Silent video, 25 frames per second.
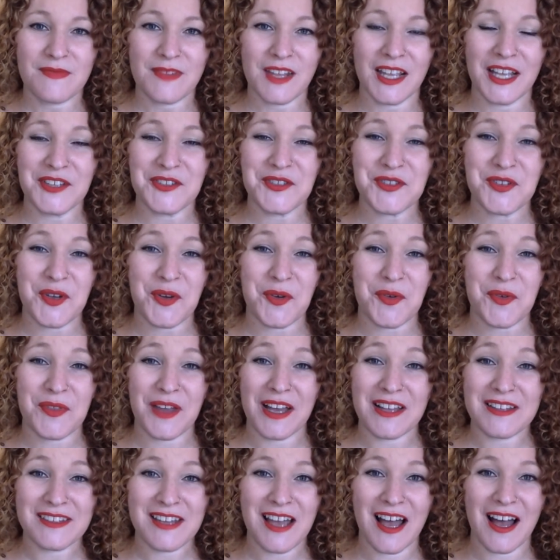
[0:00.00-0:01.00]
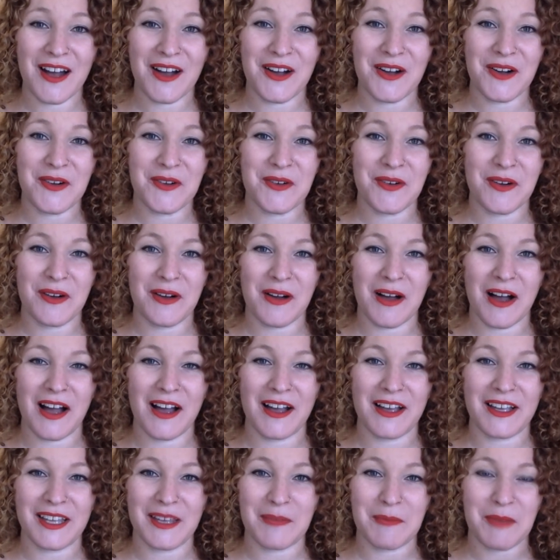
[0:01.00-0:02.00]
And so that's how
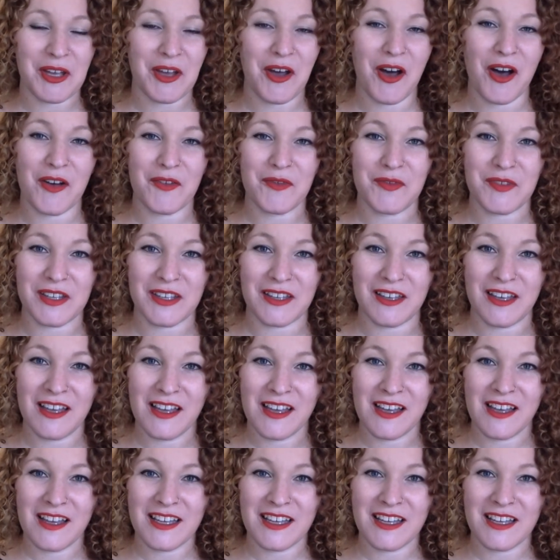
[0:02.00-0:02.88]
I get my coffee